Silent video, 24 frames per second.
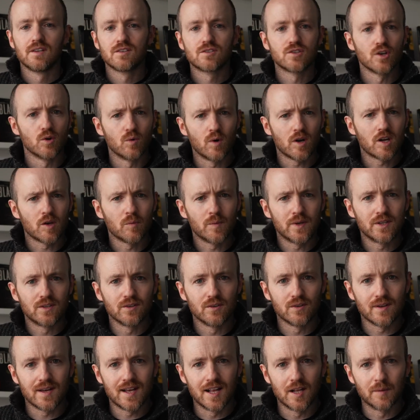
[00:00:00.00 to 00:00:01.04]
So what can we
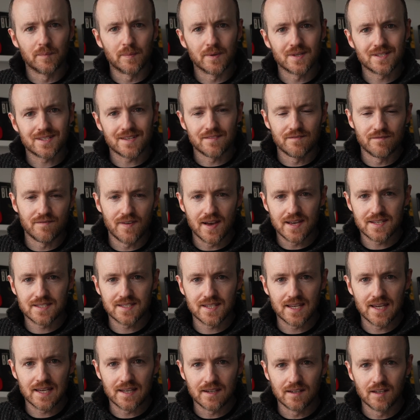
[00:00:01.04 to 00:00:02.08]
do to help us
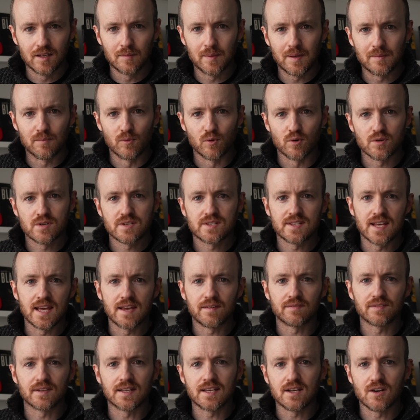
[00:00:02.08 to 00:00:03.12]
investigate a little bit more
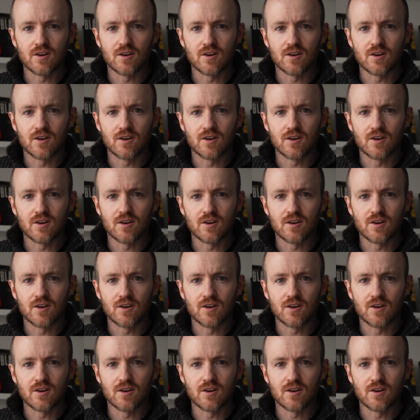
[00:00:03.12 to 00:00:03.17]
safely